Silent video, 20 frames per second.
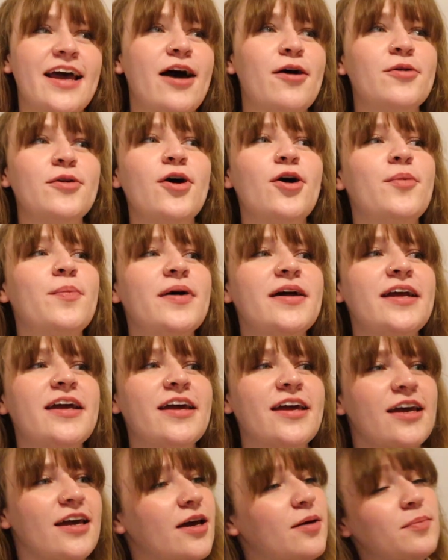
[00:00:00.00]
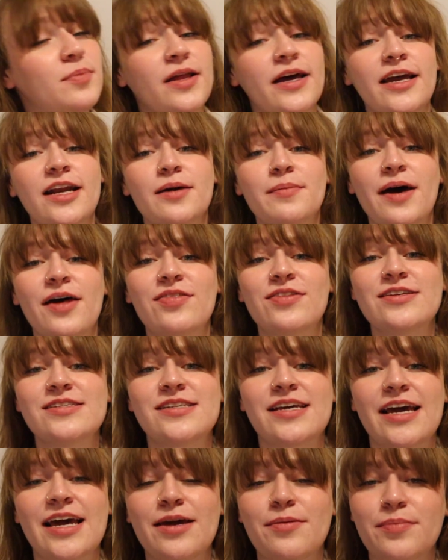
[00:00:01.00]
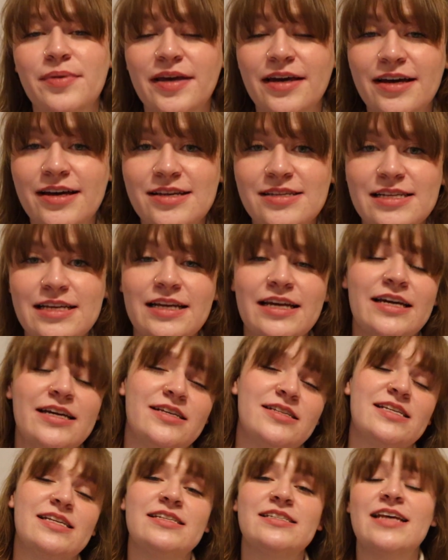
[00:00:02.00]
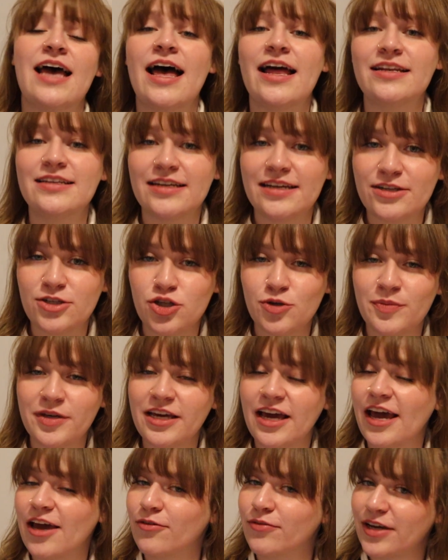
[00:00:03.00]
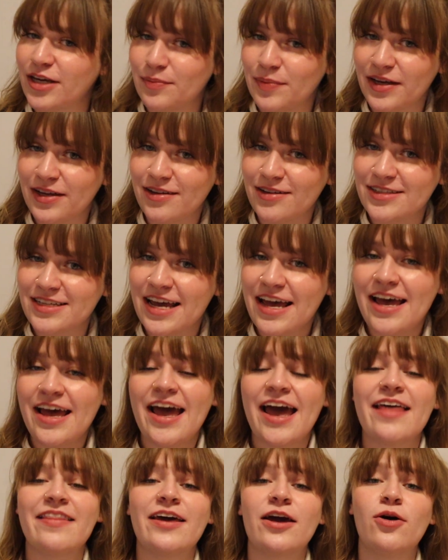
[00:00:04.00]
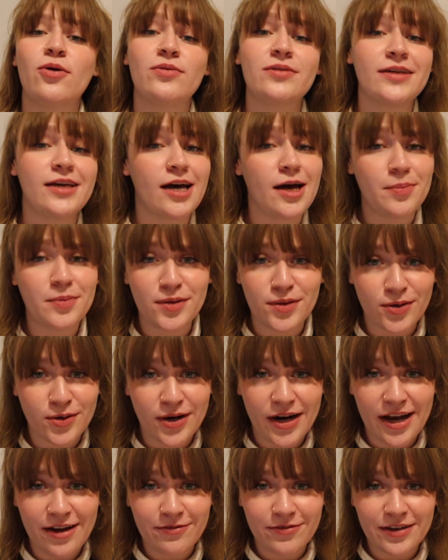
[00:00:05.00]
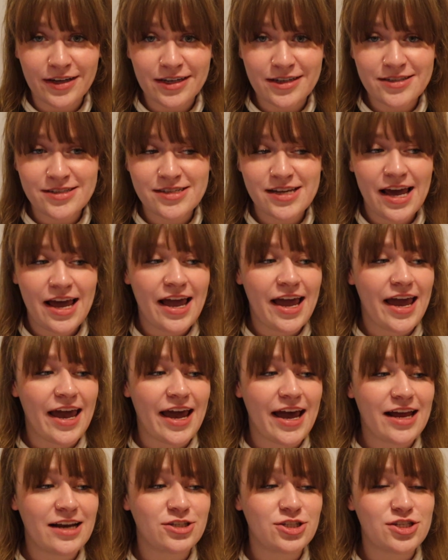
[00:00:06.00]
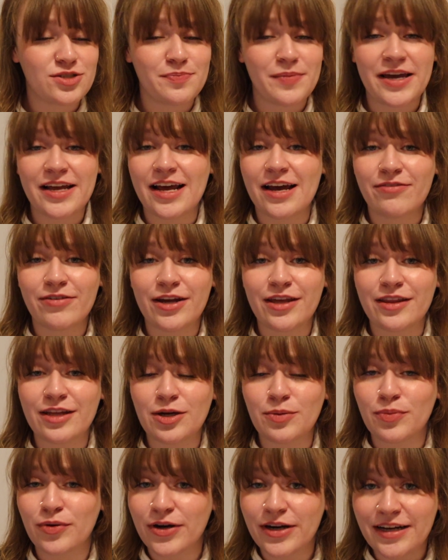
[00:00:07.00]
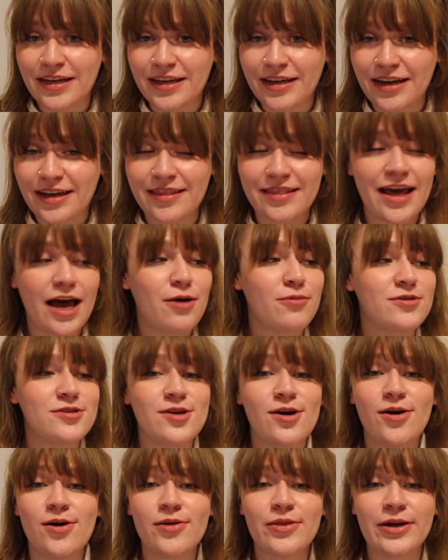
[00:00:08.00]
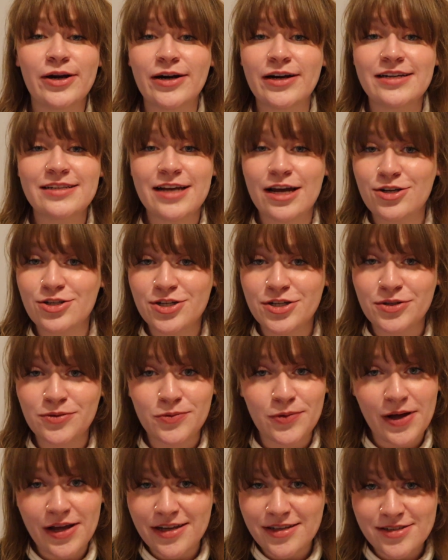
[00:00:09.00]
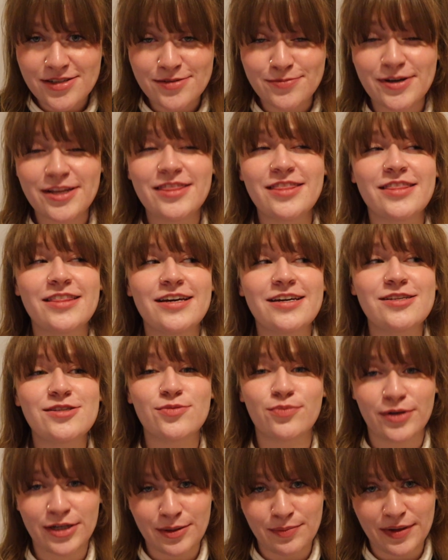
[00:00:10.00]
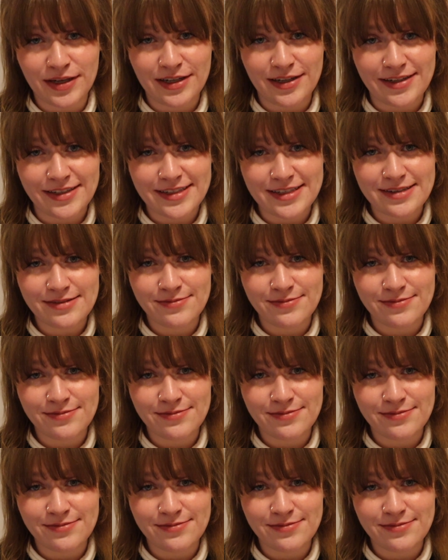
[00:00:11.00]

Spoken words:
how nobody can complain about this game because it is intended to be a rebuild and they only upped the graphics and just made everything pretty, and that was all their intention was with this rebuild.